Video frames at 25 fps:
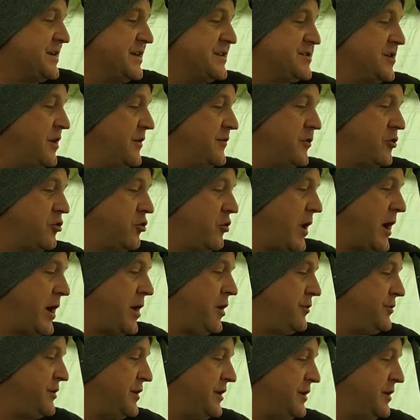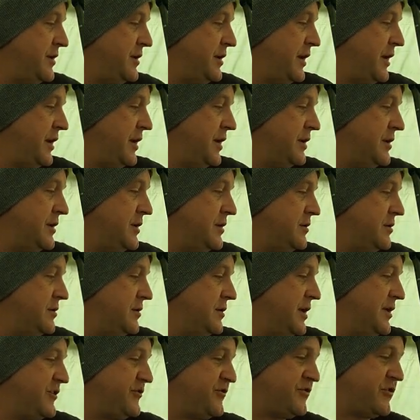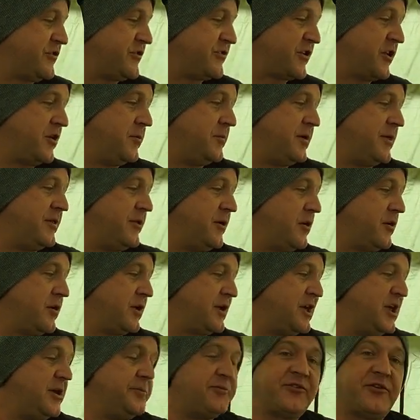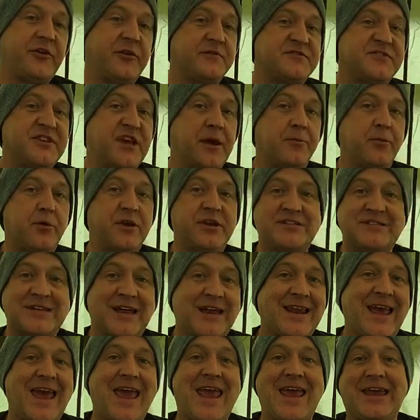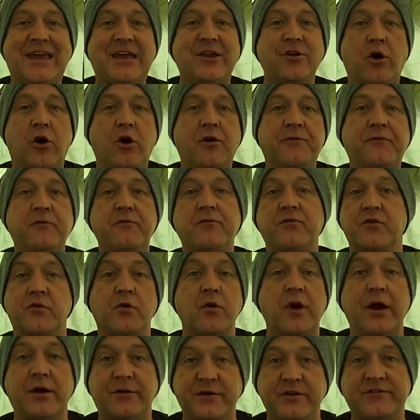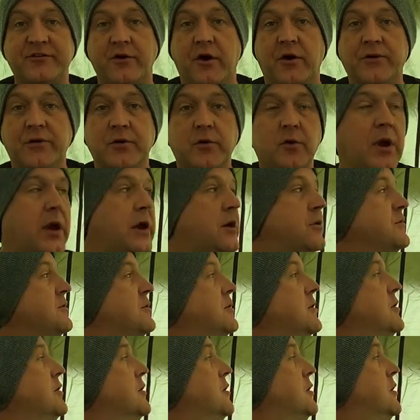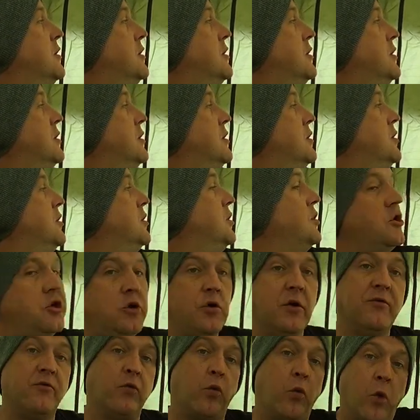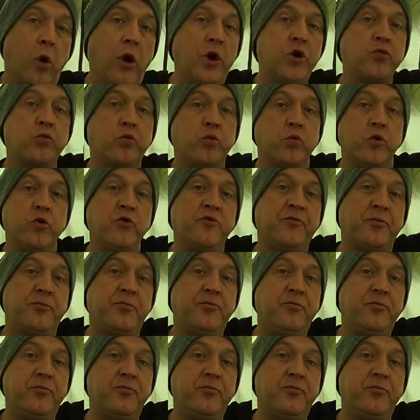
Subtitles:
it's on the ground, and it's just gonna be there to keep stuff separate. It's not hanging off of the ground, it's on the ground. You have one roof